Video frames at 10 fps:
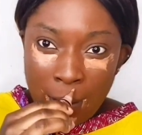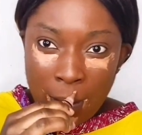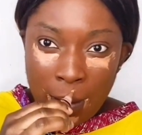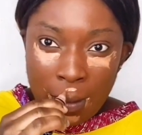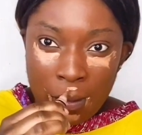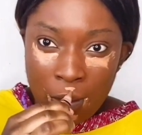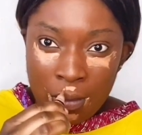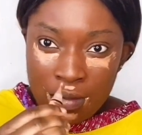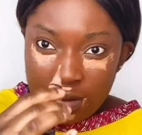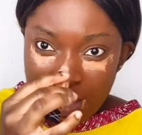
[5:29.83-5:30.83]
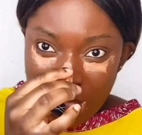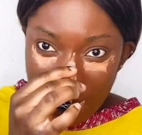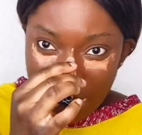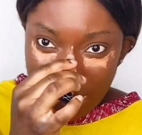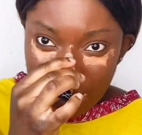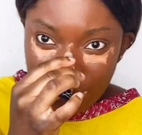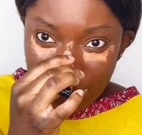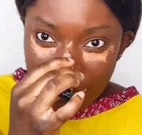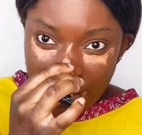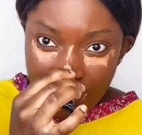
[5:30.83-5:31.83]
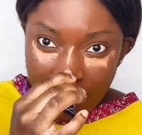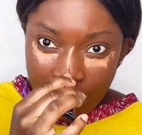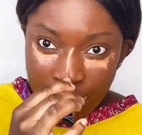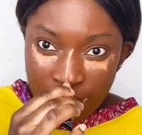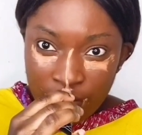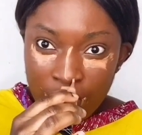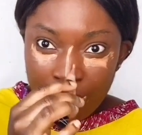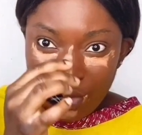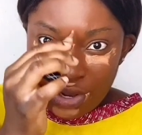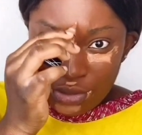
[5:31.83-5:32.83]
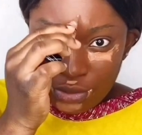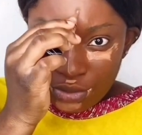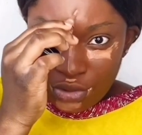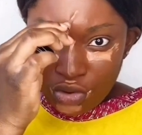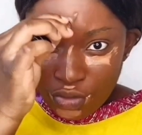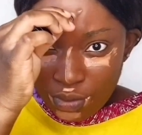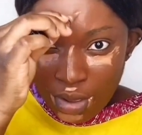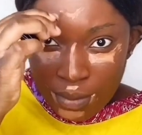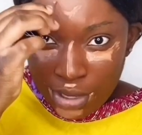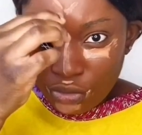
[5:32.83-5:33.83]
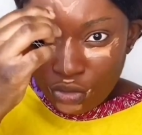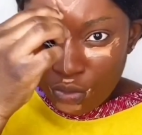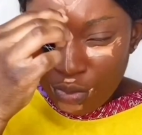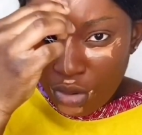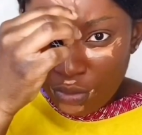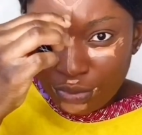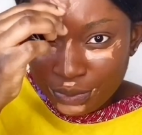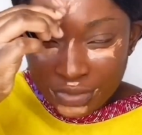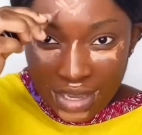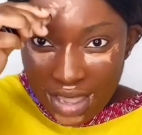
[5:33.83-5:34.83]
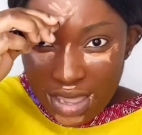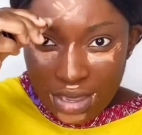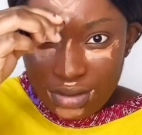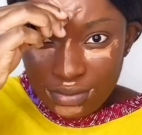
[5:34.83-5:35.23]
Kaha no one ya. When so many when feel when so no mama on pump. Hey.